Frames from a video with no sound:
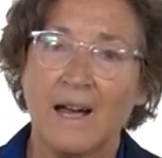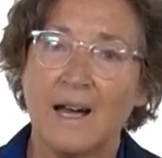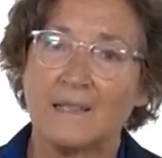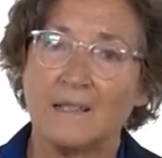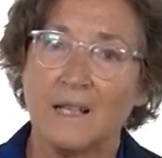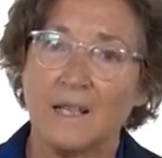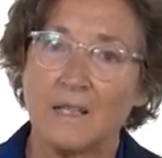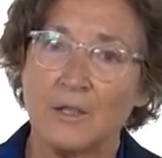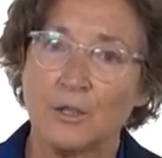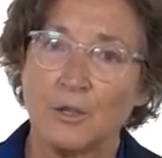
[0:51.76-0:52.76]
At the
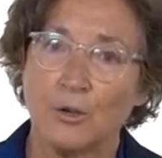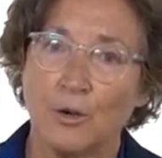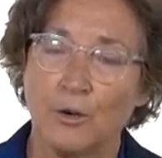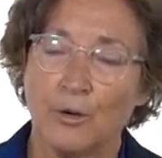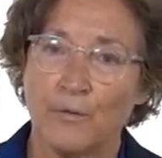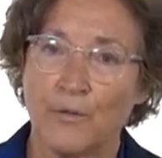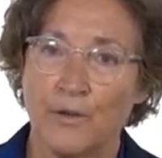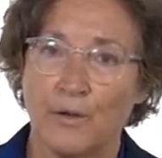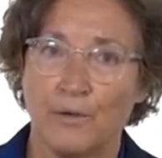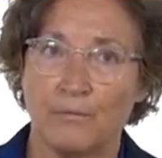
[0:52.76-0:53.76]
end of
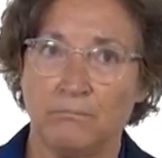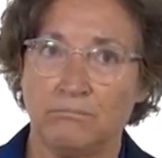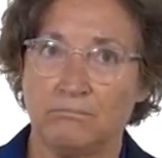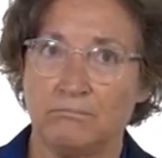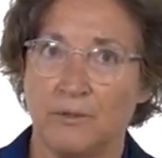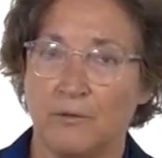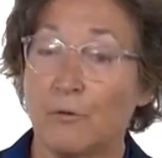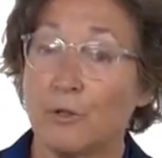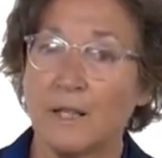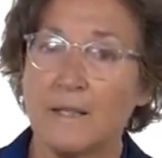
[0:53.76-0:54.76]
the
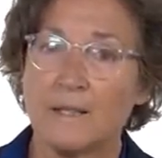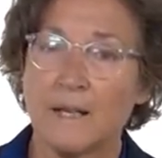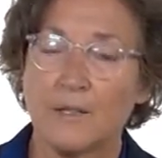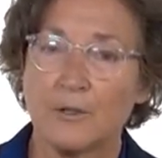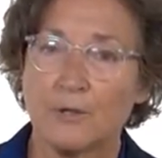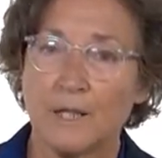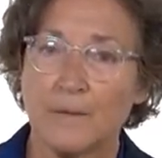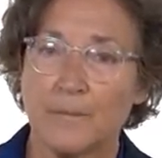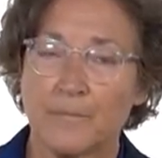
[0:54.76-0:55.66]
14th century,